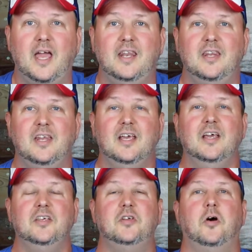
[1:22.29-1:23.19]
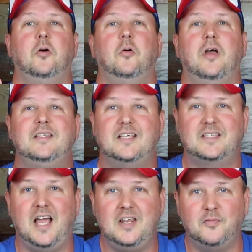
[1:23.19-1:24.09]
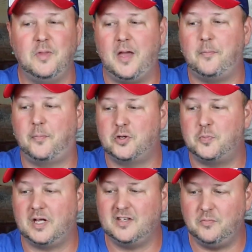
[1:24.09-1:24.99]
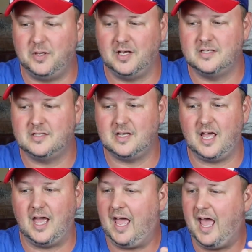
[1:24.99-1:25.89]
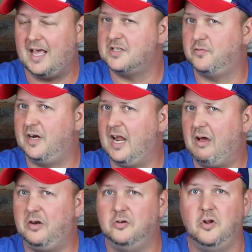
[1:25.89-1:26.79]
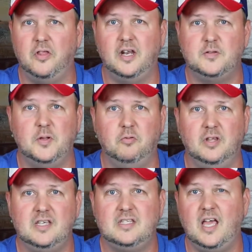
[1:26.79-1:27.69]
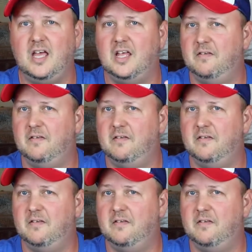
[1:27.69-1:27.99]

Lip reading: And so it's exciting from that perspective because as of right now, I don't know that it's been released yet.